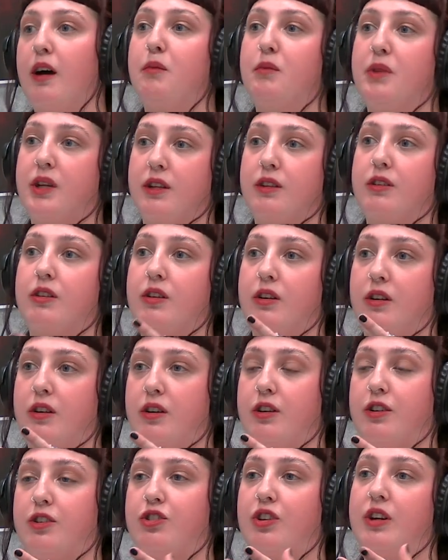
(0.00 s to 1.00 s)
I mean
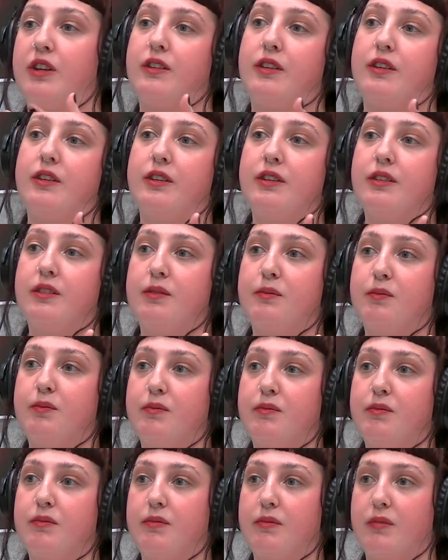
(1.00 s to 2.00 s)
gender
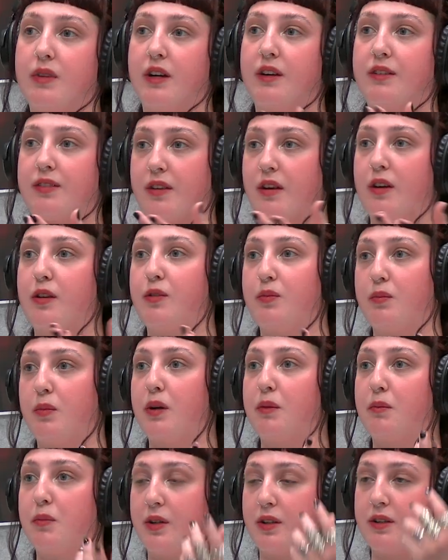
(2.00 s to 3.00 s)
assigned
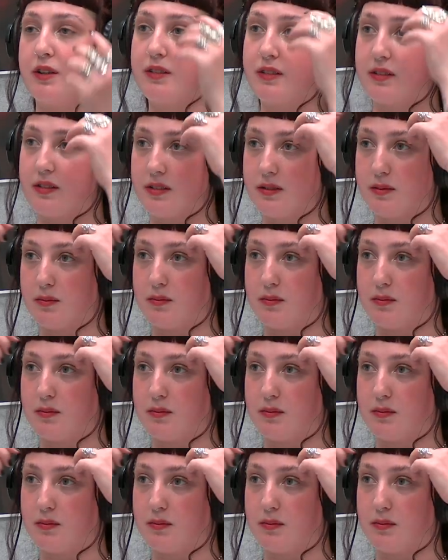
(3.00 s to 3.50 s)
by birth.